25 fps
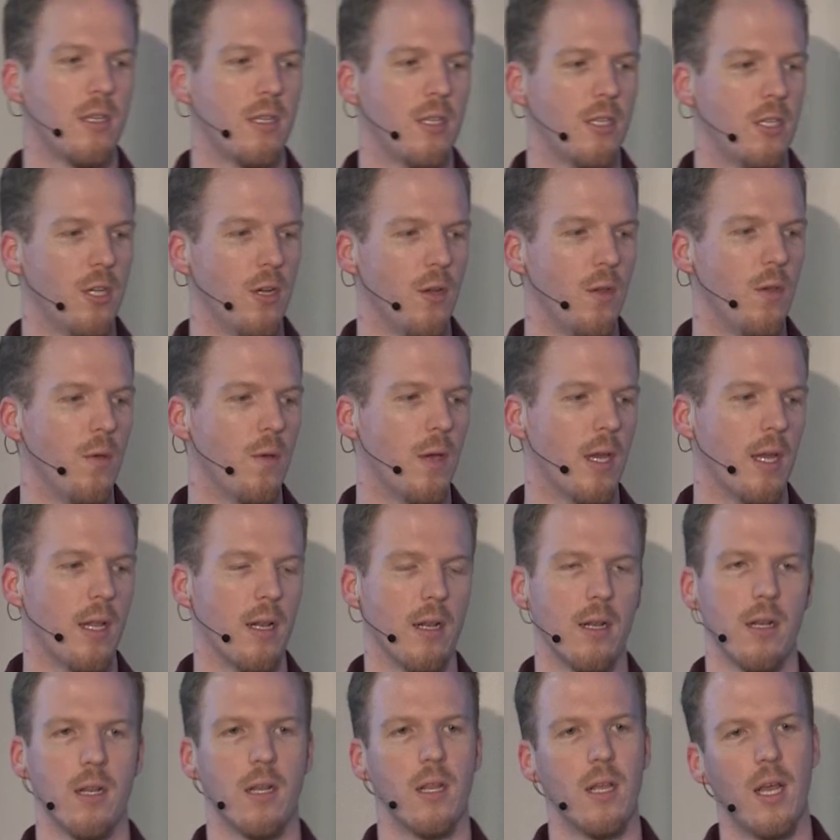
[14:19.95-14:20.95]
So you
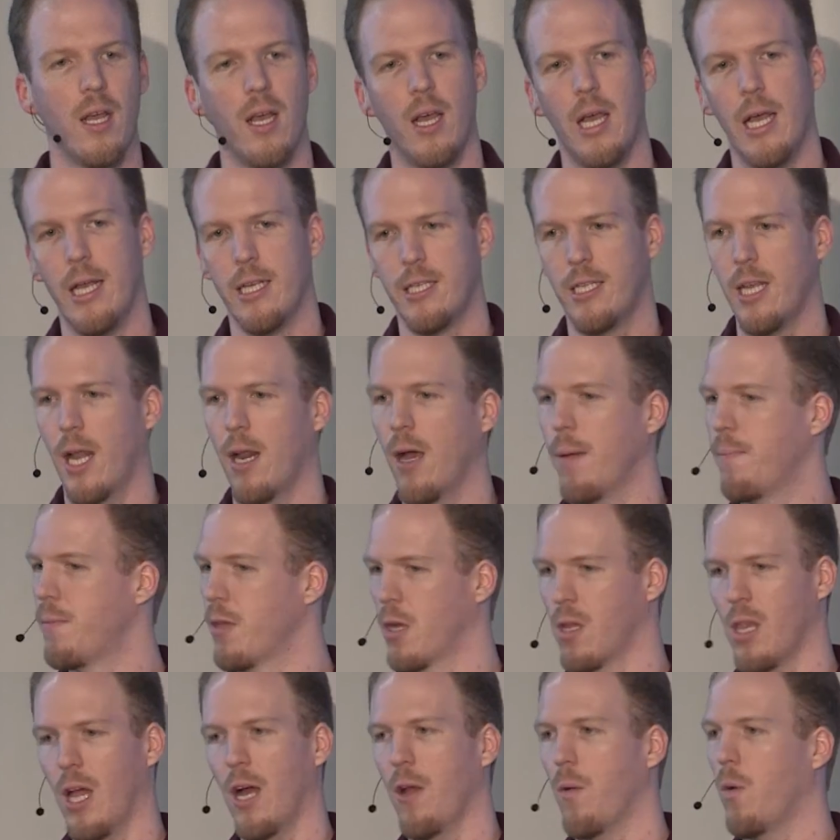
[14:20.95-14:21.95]
can set up the
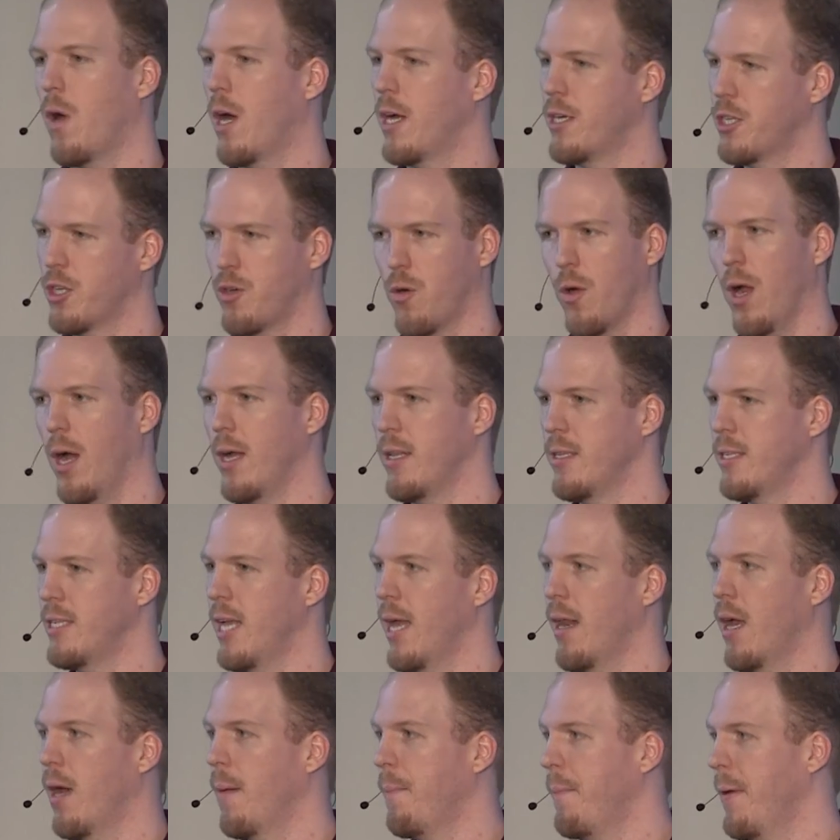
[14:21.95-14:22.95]
CloudWatch cron
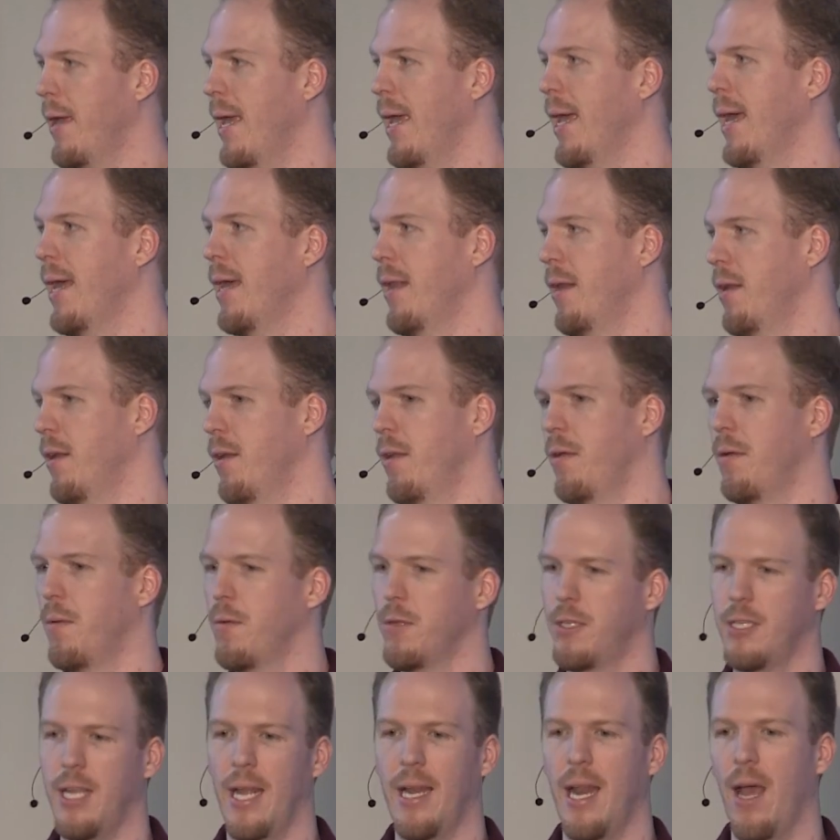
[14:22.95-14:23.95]
setup and
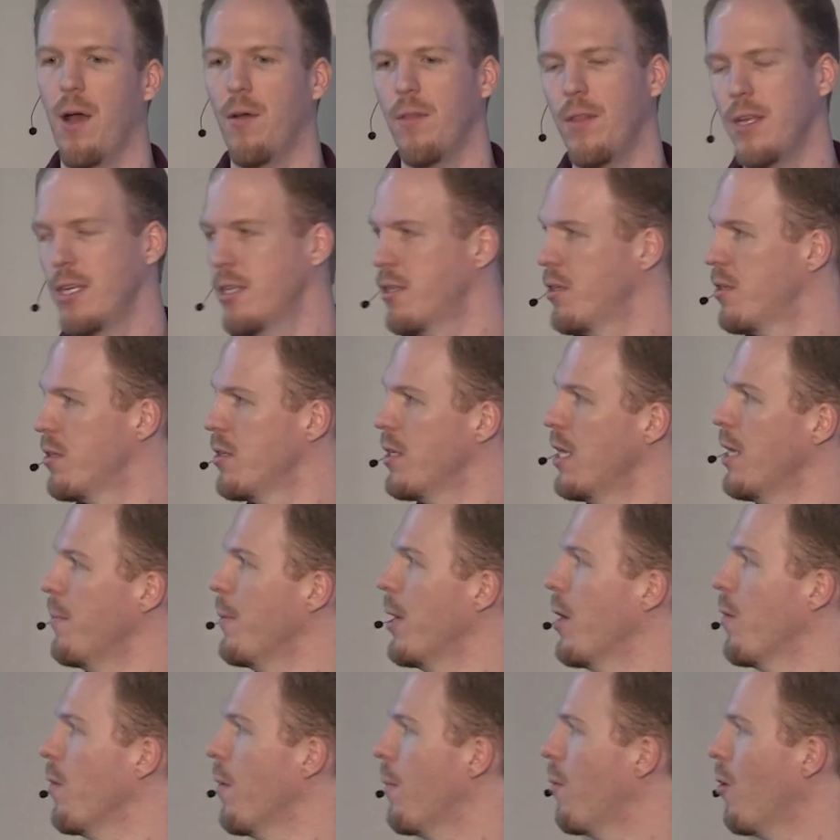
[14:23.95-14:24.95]
send out this
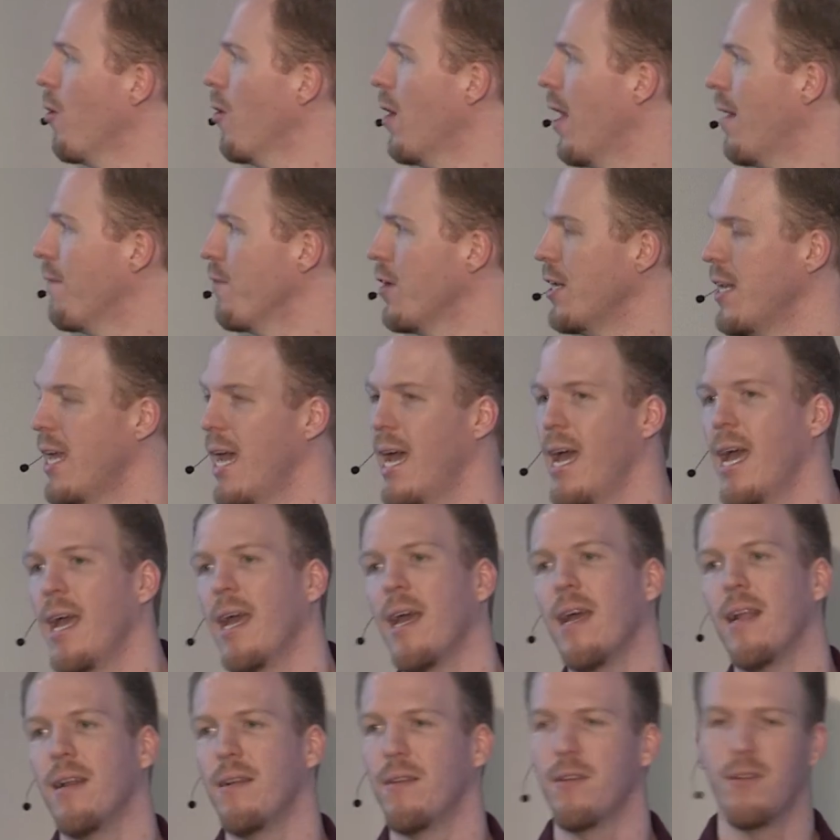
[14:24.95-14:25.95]
email report every day.
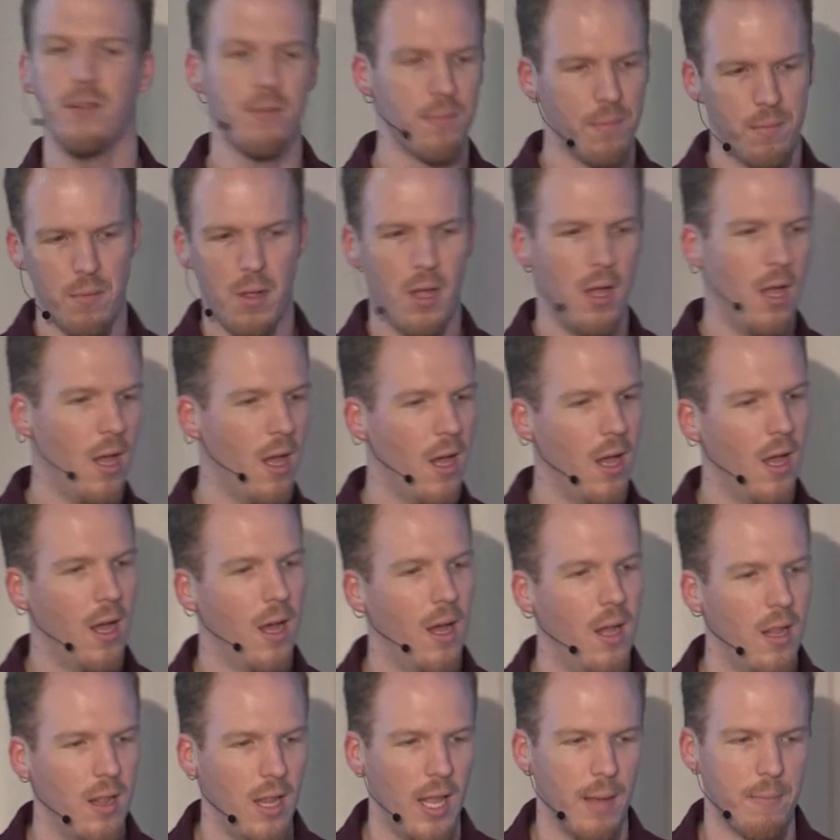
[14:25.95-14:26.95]
And
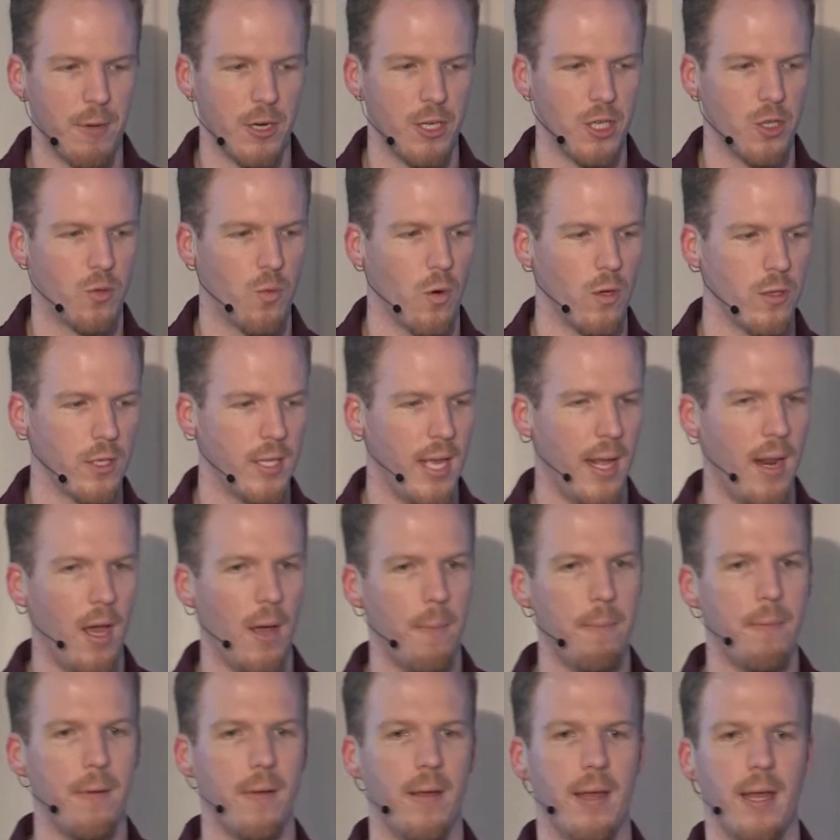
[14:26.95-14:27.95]
Lambda just rolls that
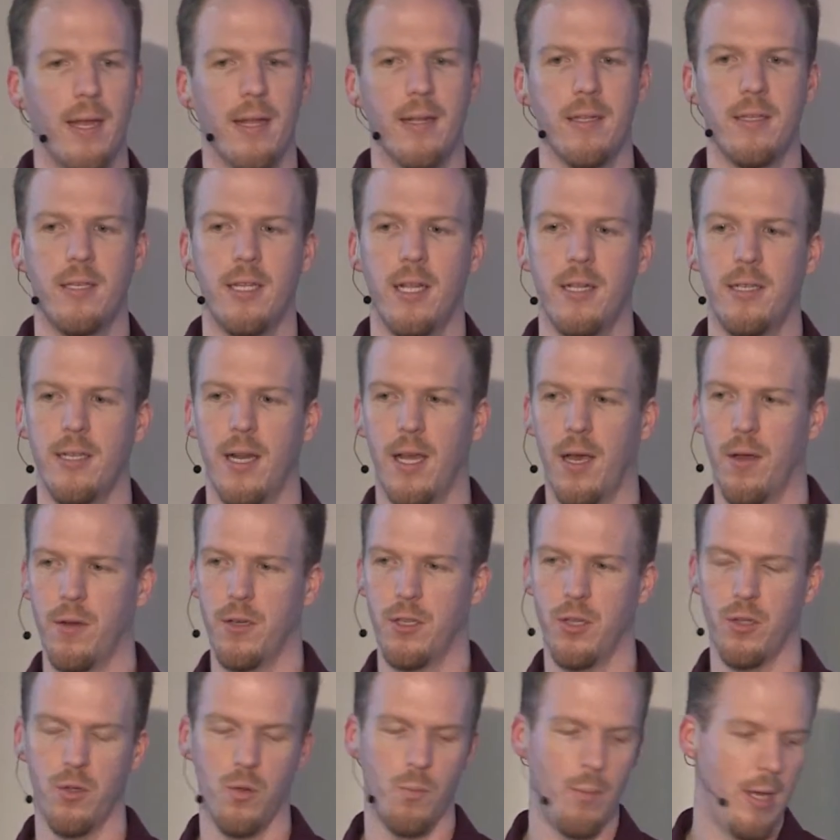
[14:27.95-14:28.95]
up and sends it out
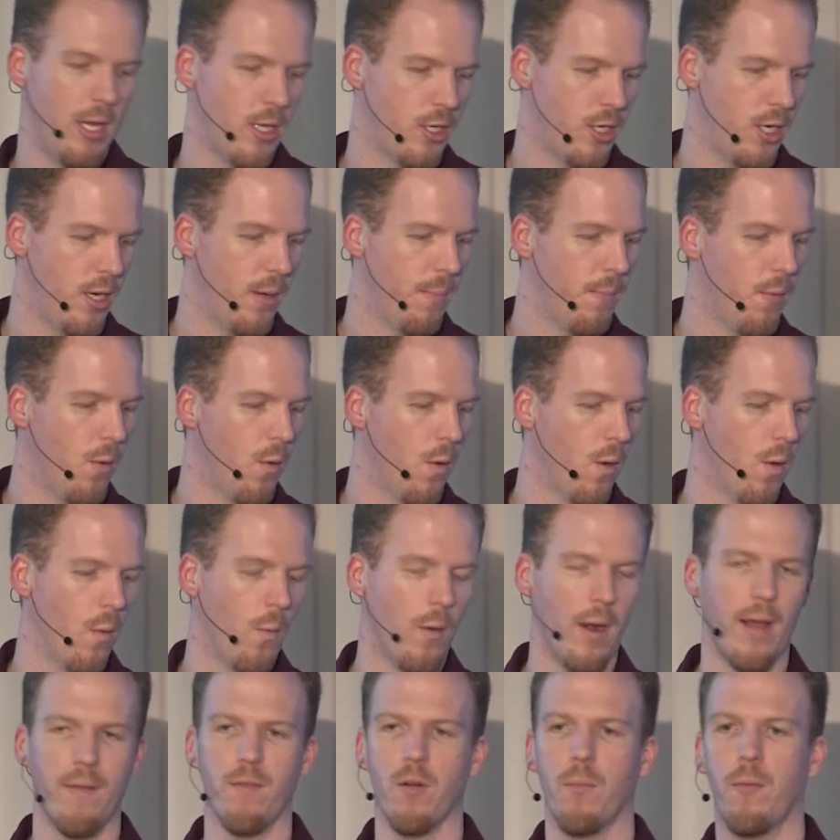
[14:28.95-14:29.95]
to MailChimp or
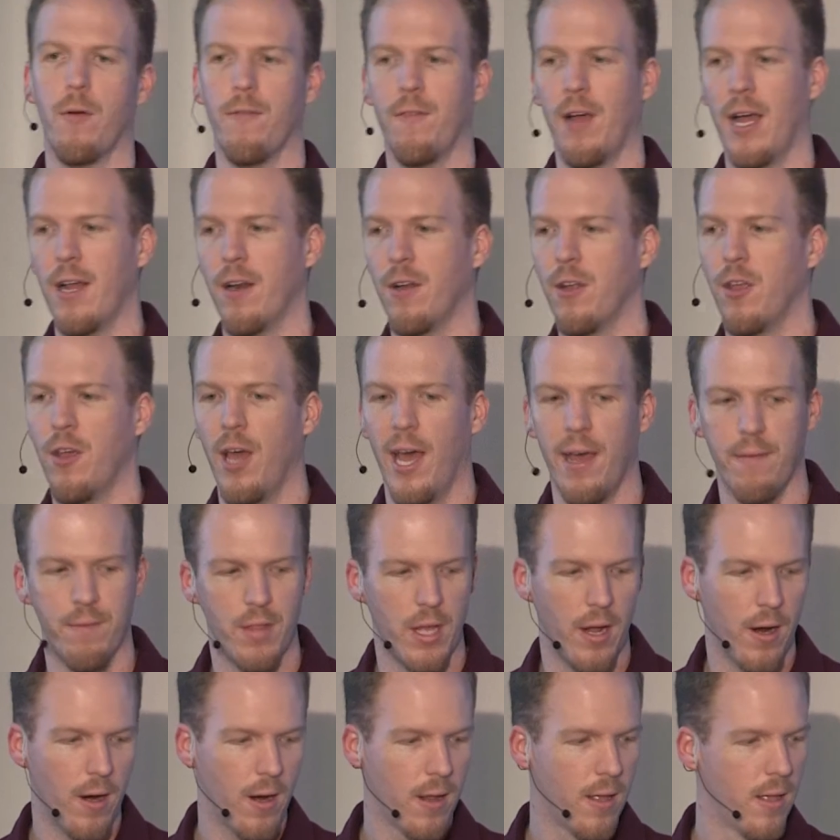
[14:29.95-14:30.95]
whatever provider you have
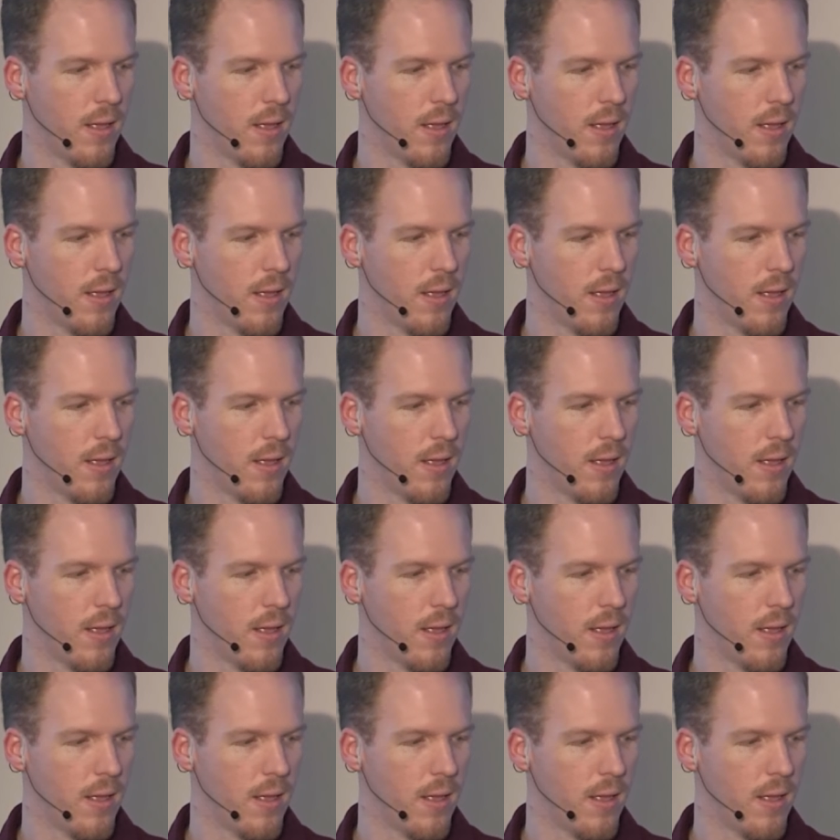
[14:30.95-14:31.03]
there.